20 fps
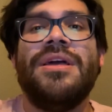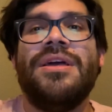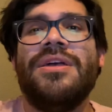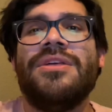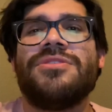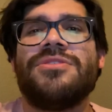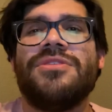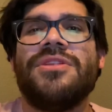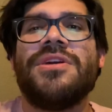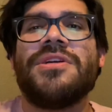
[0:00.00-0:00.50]

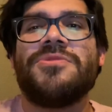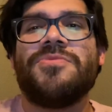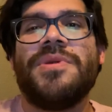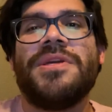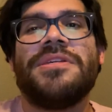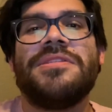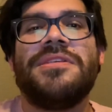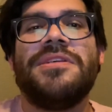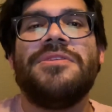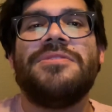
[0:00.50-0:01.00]
so long as we
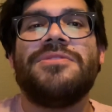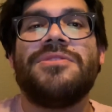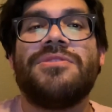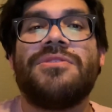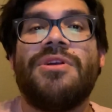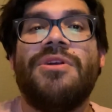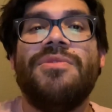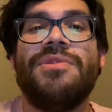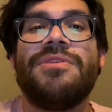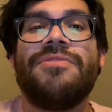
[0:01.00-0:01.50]
continue to
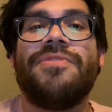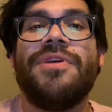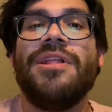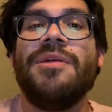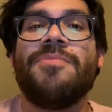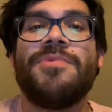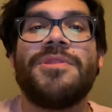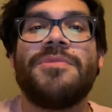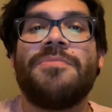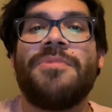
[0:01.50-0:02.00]
grow and
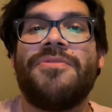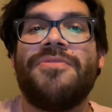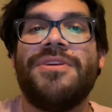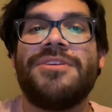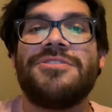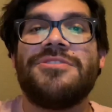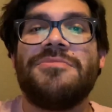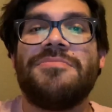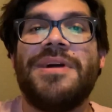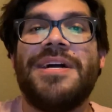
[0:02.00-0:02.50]
develop with a
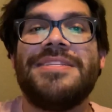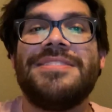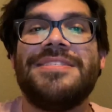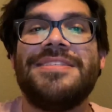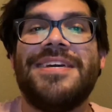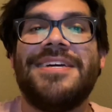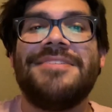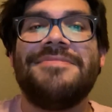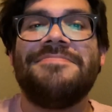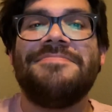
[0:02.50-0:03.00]
professional
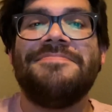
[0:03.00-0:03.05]
mindset.